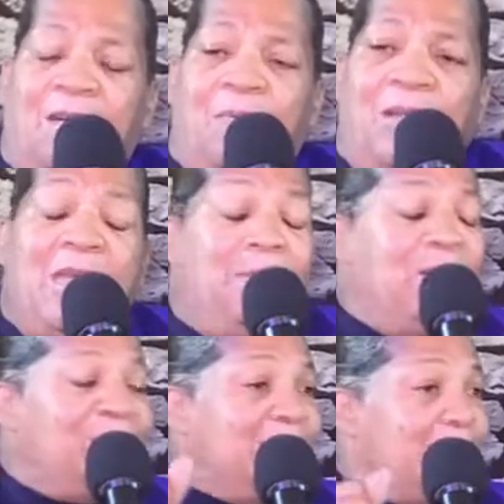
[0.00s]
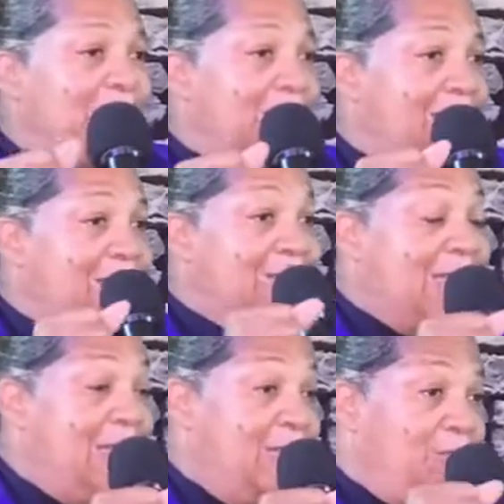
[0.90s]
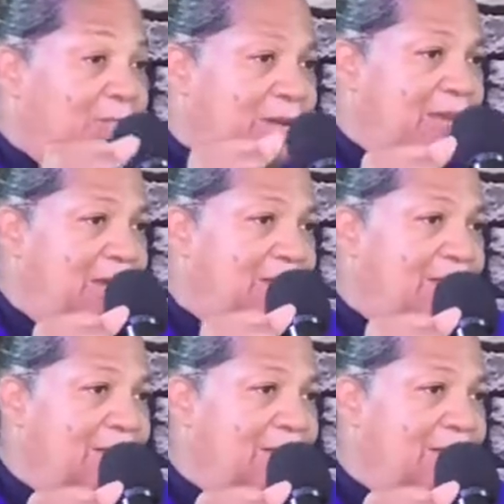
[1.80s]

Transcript: When he puts somebody like that in your path,